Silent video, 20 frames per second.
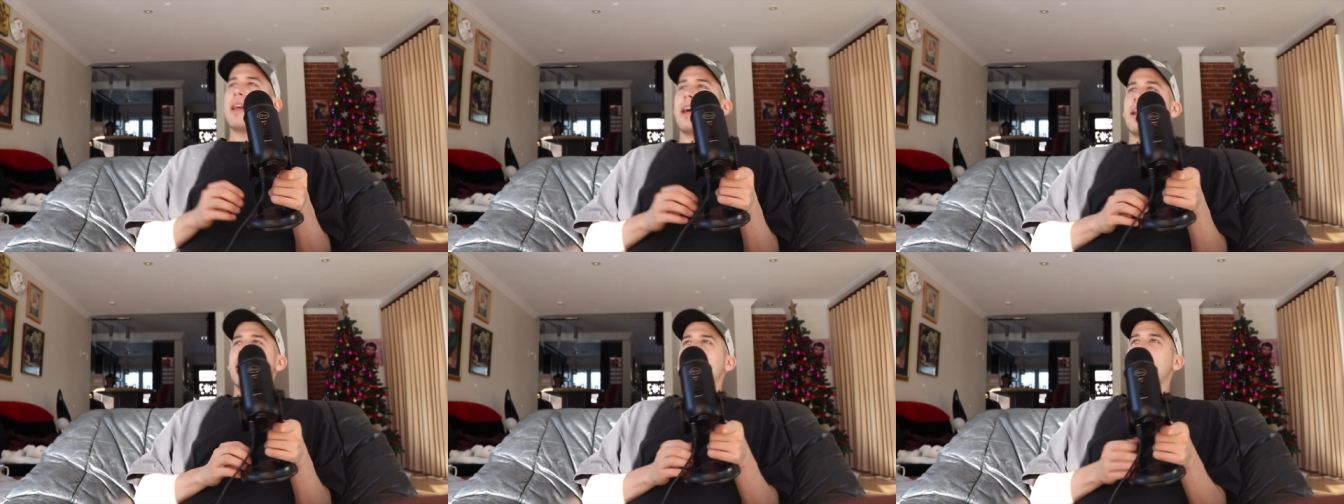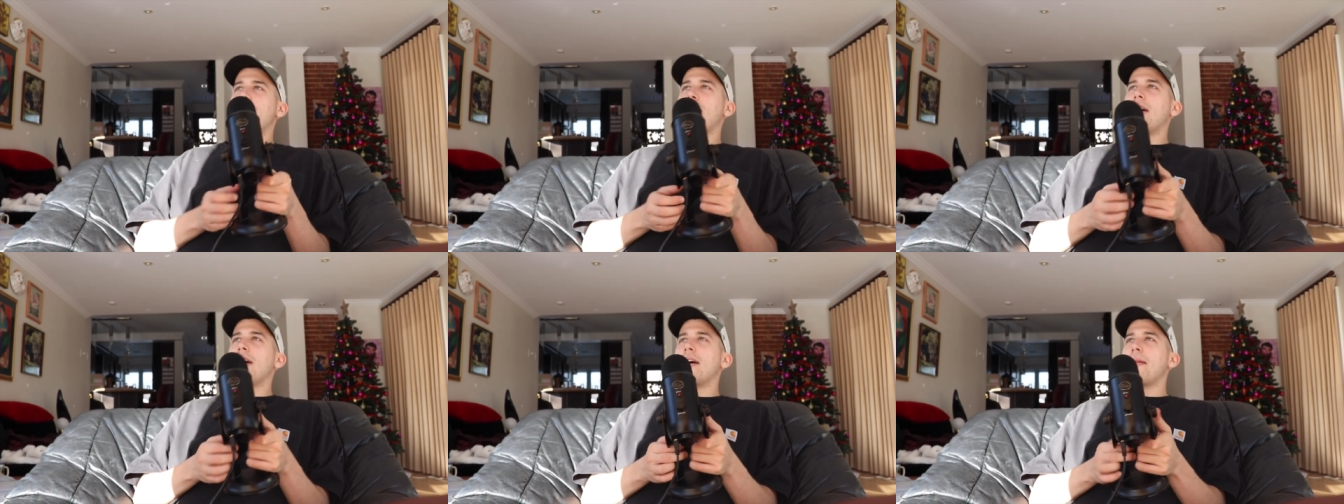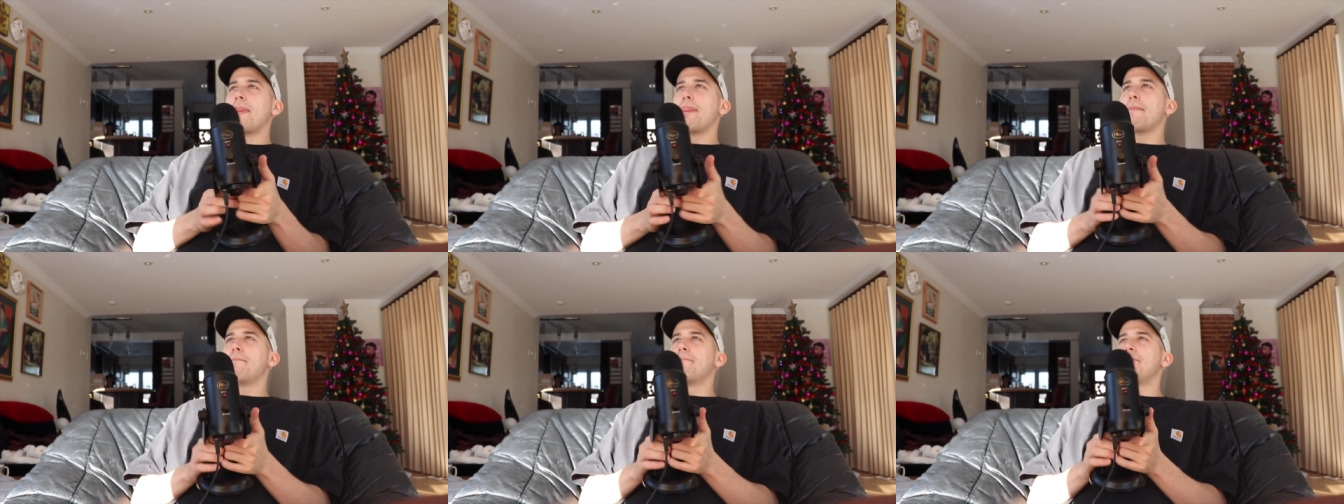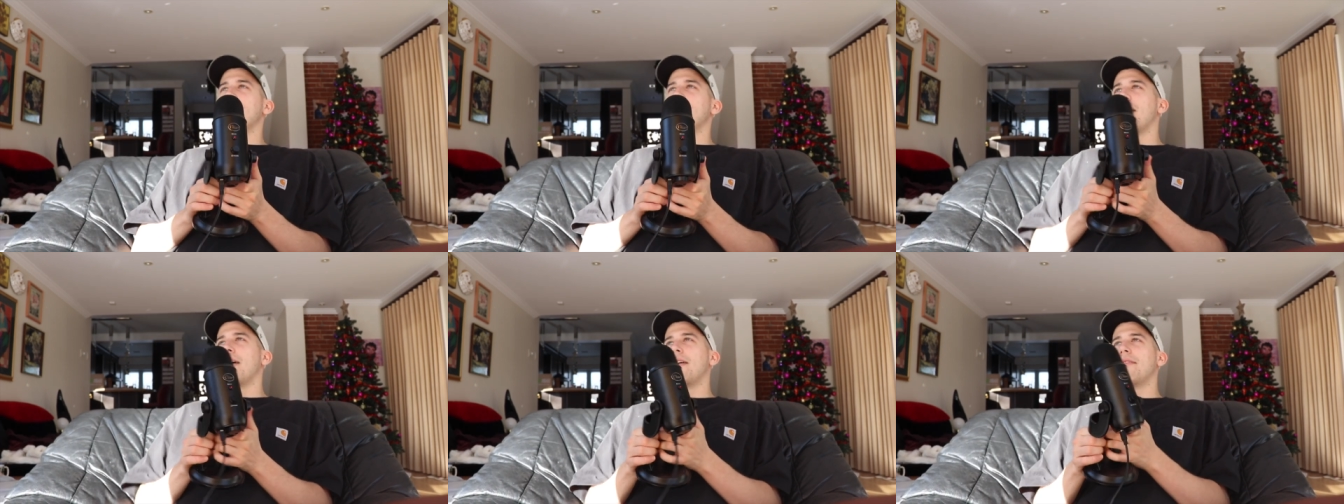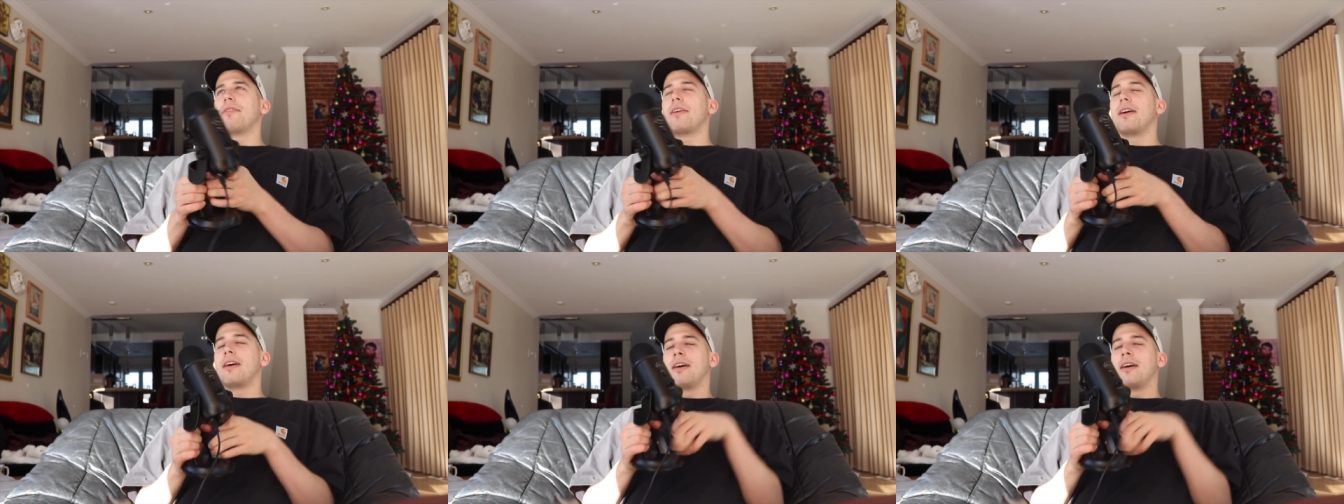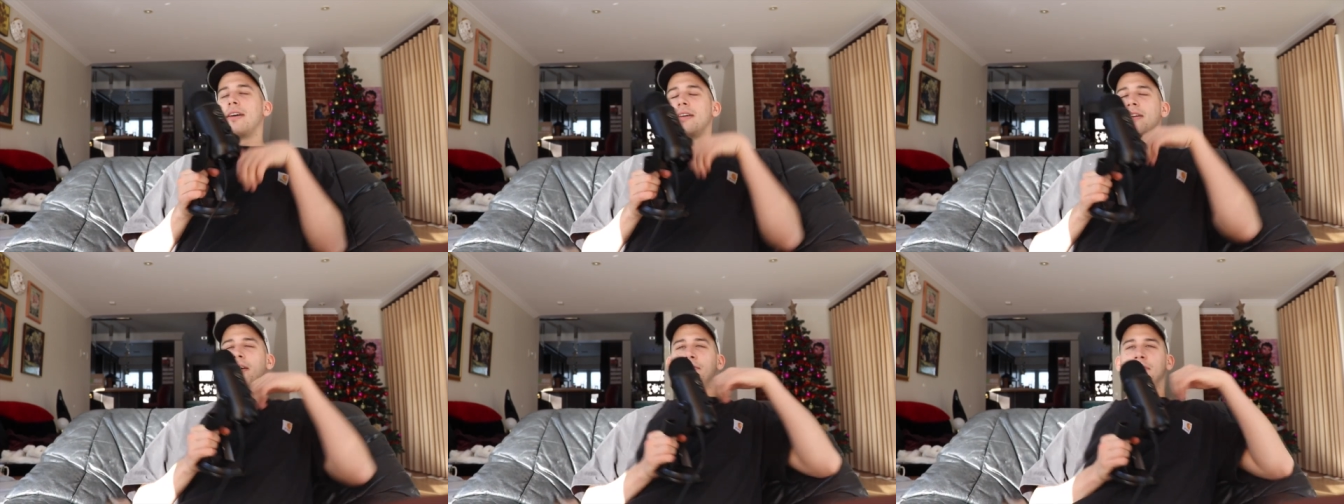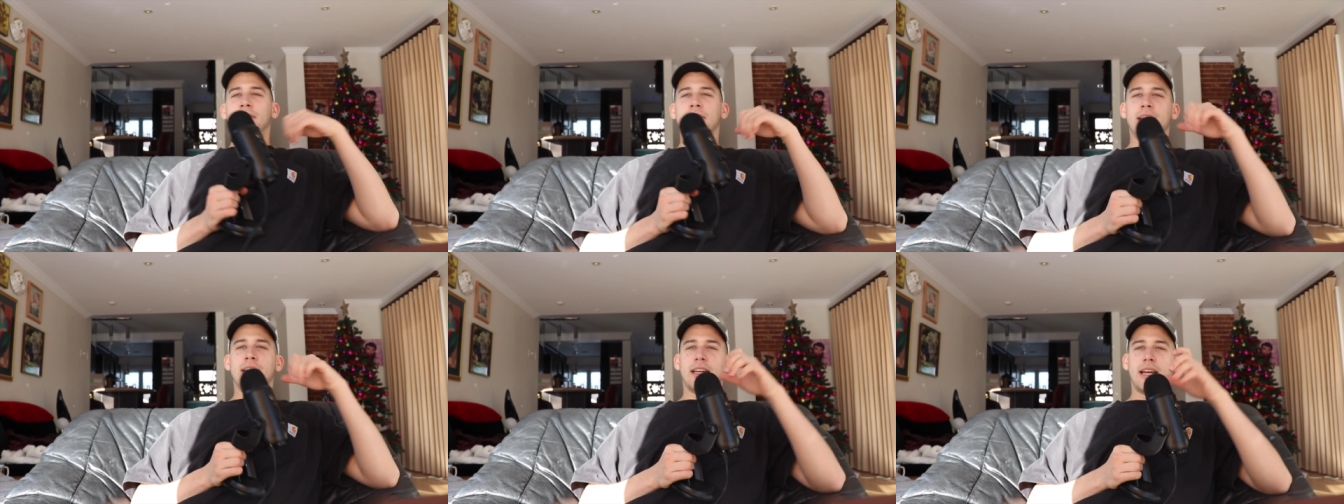that era of uh of
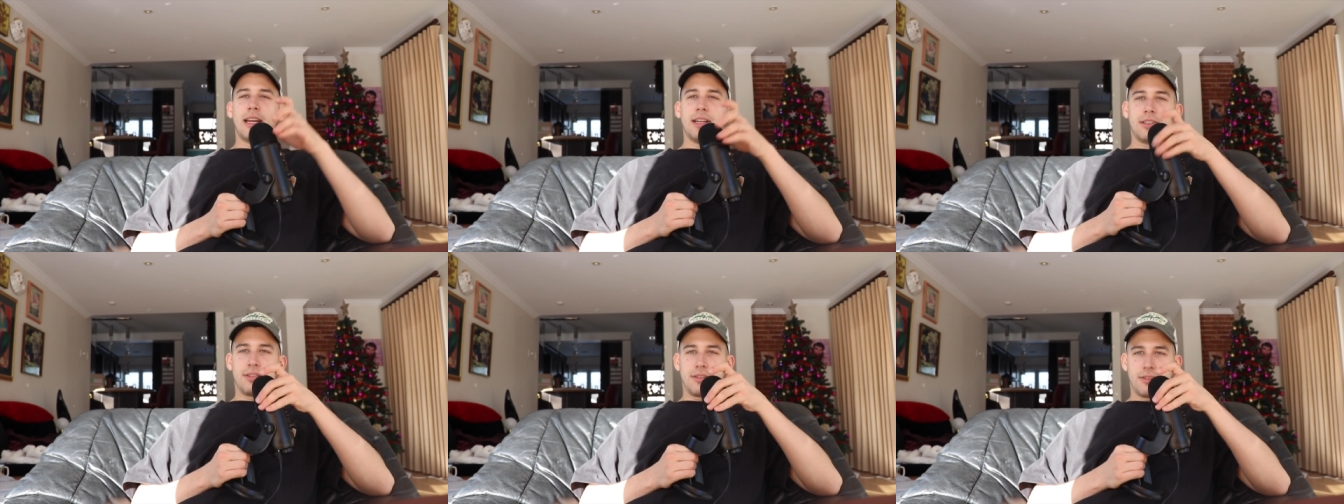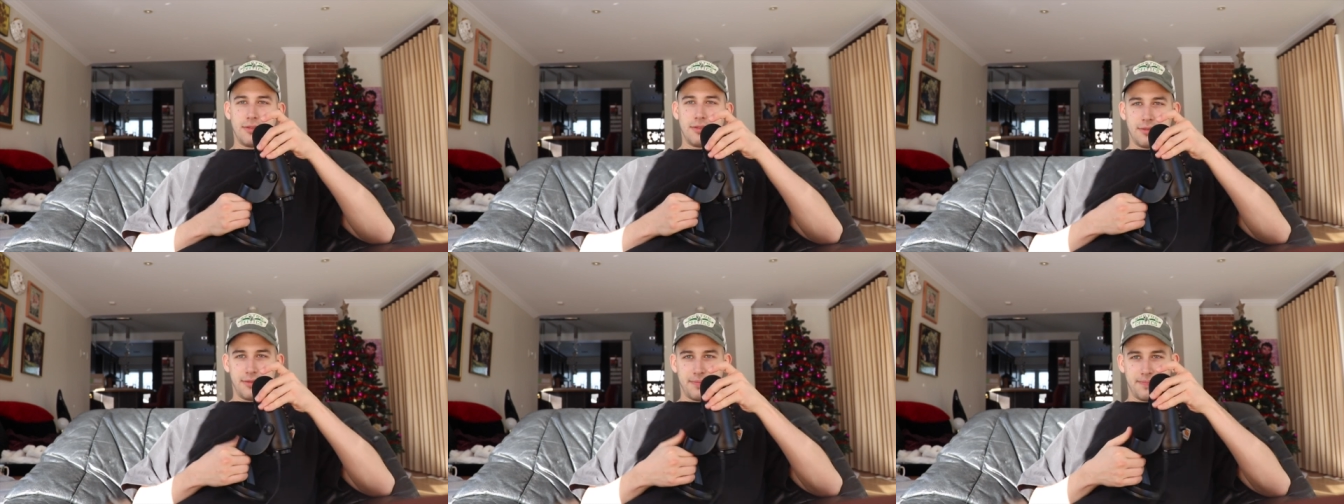teenage